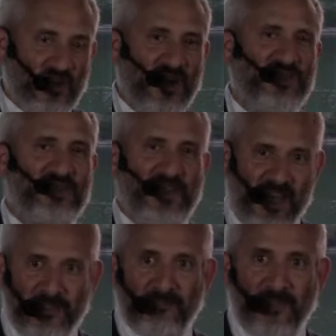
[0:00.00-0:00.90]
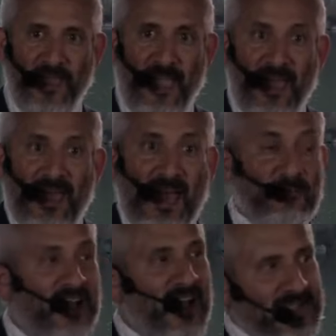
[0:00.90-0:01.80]
crush his head.
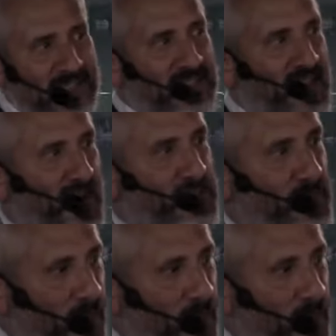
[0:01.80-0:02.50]
And because it's God's